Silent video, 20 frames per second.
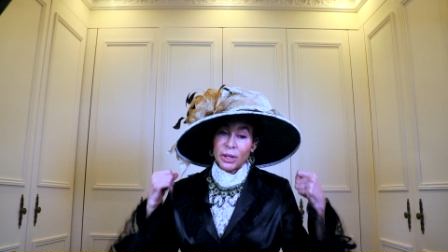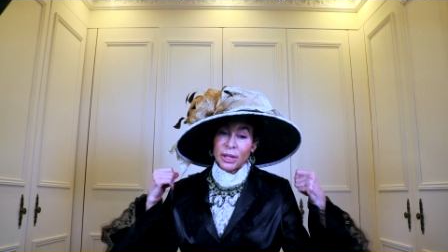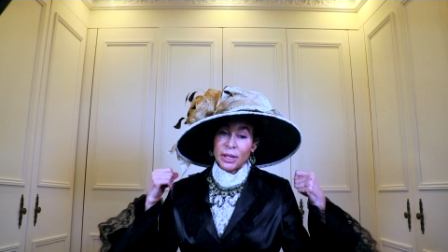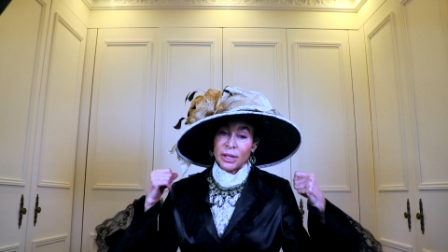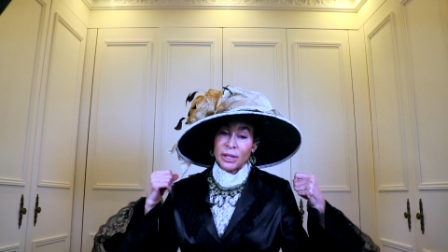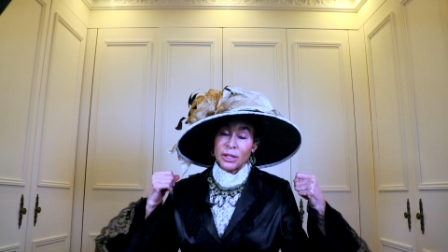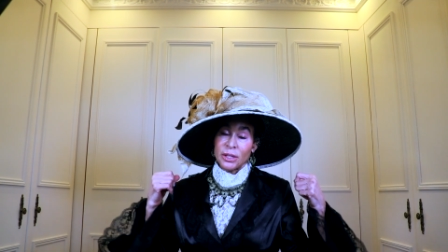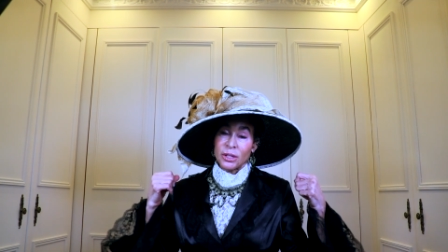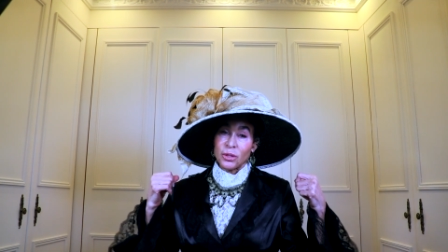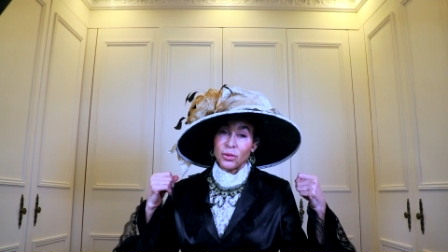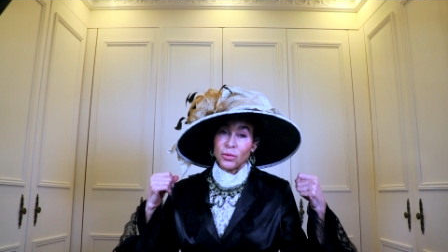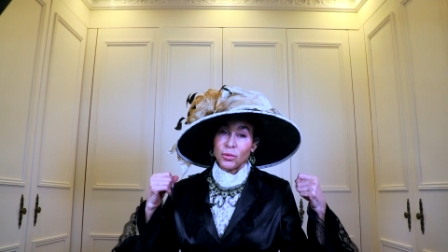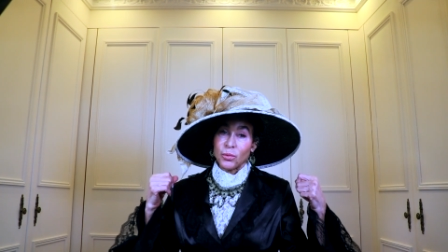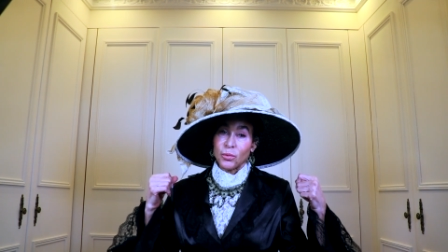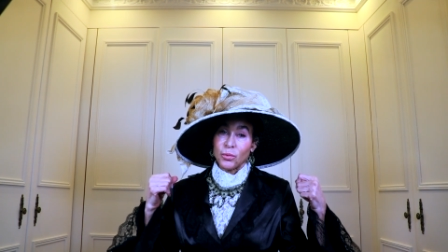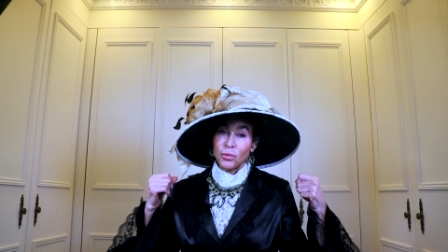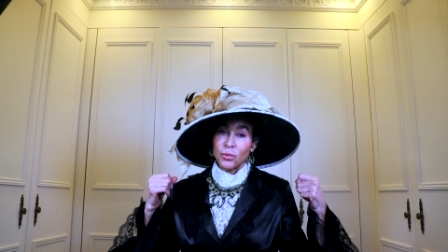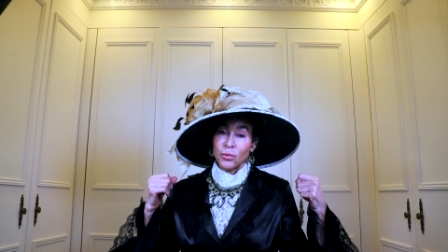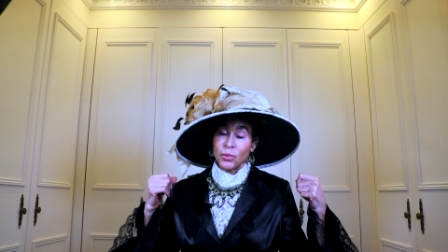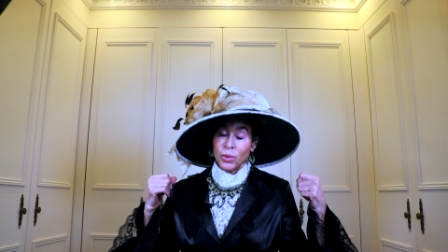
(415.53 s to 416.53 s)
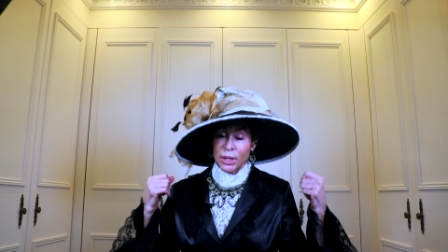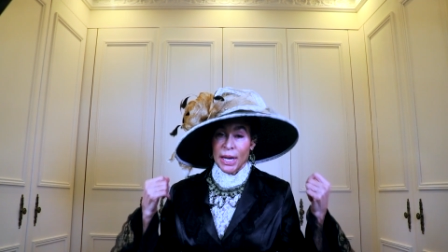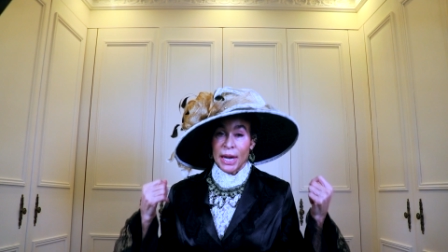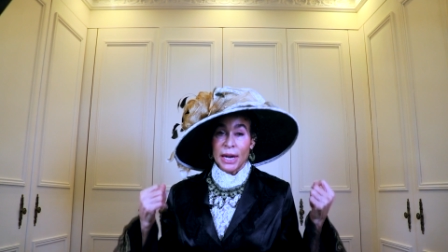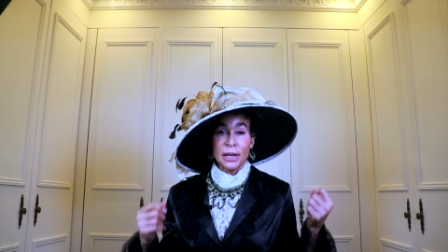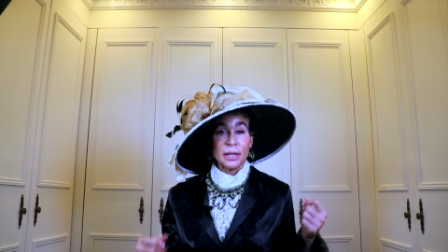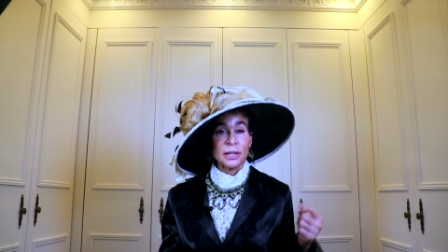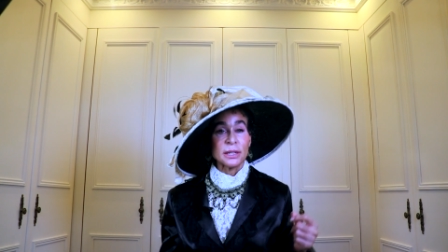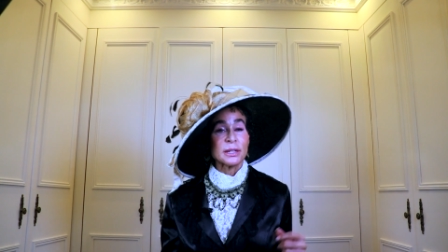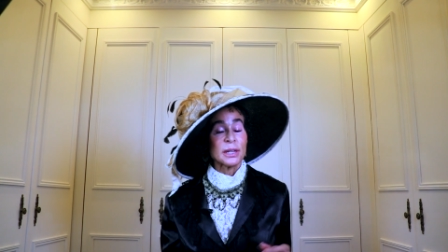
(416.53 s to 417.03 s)
is
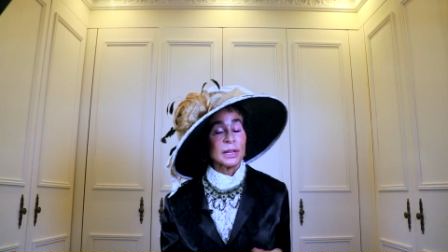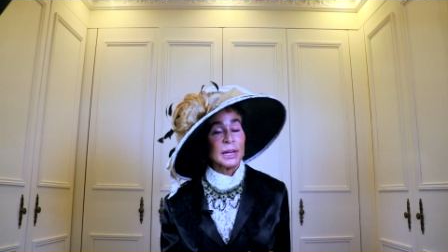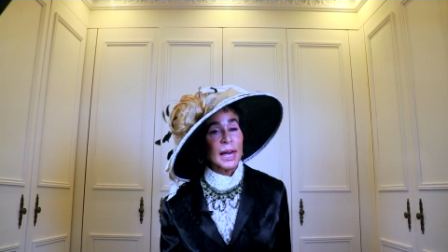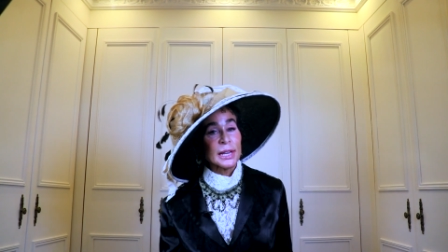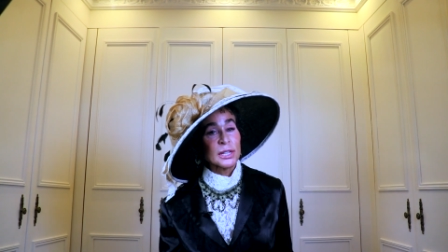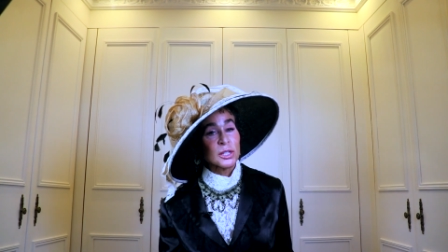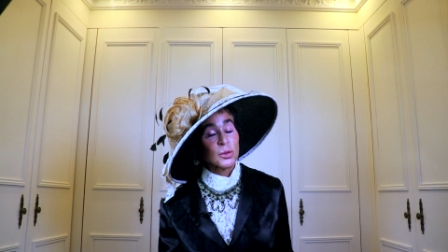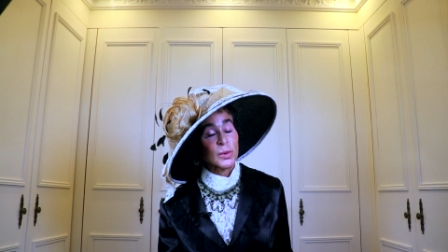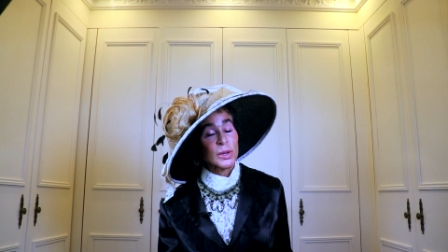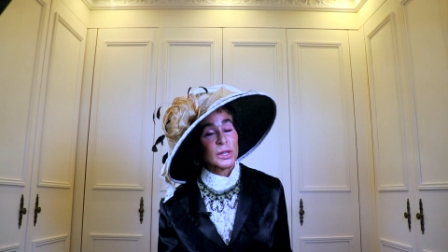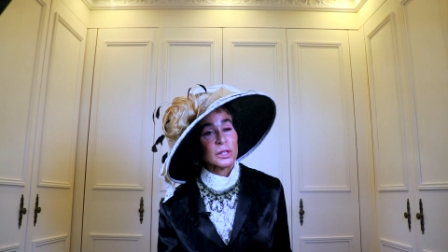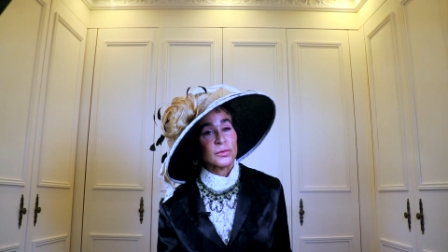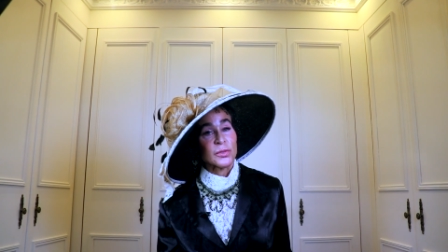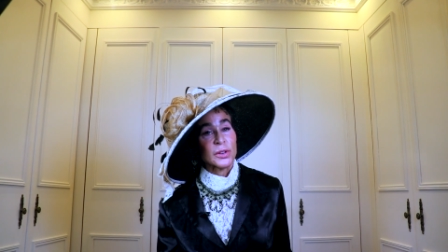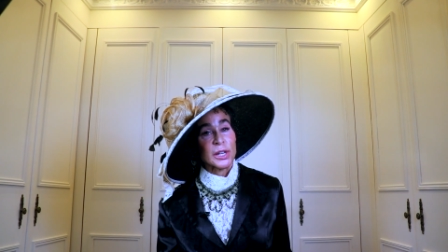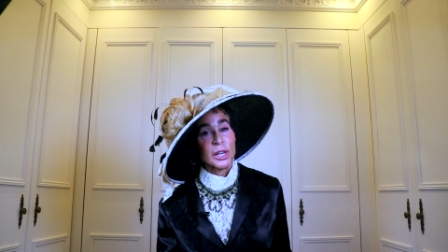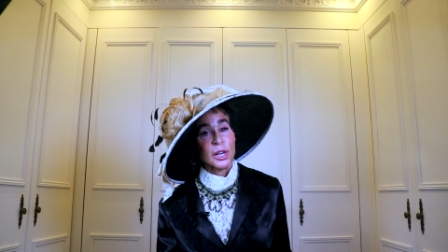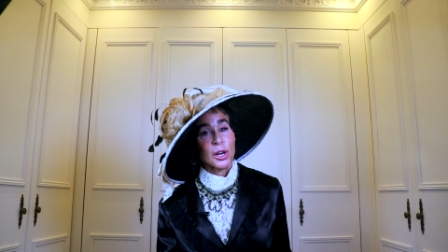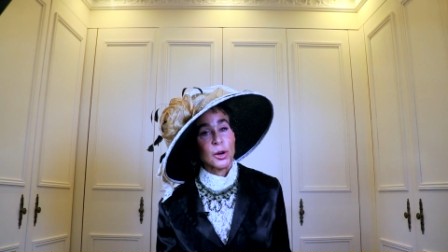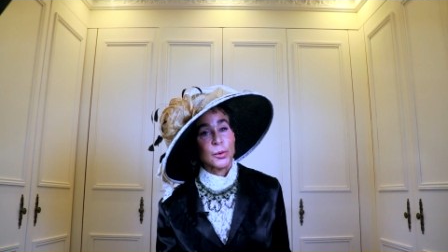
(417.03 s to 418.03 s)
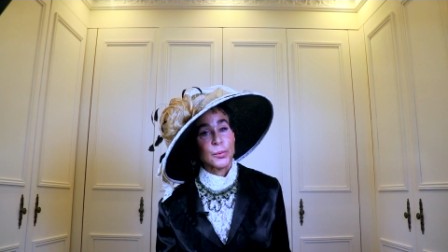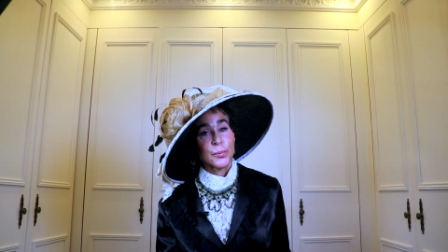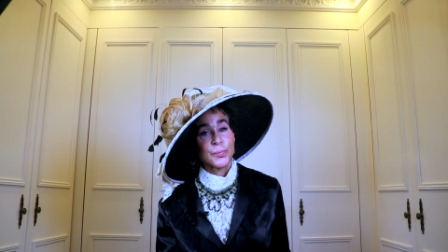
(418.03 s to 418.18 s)
related to last week's video.